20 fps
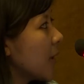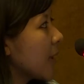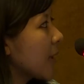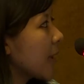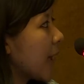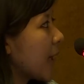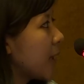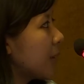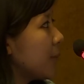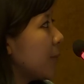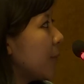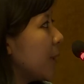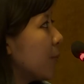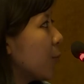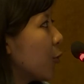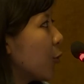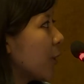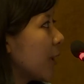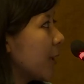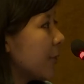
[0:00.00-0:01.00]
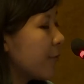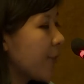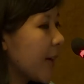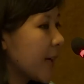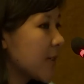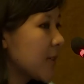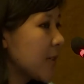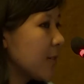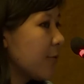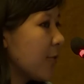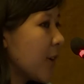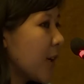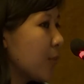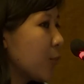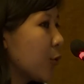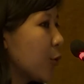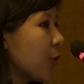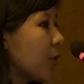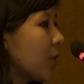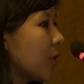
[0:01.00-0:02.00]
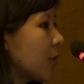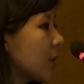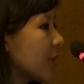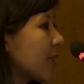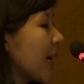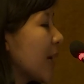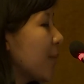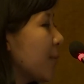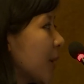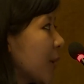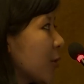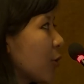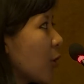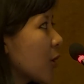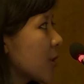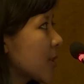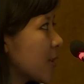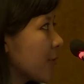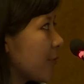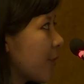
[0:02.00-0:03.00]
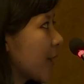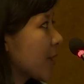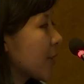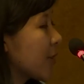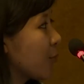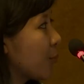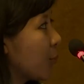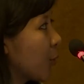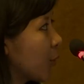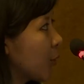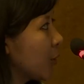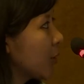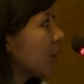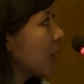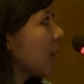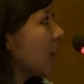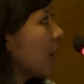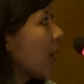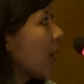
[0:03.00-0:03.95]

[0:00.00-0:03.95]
can be more effective and more time and cost effective both.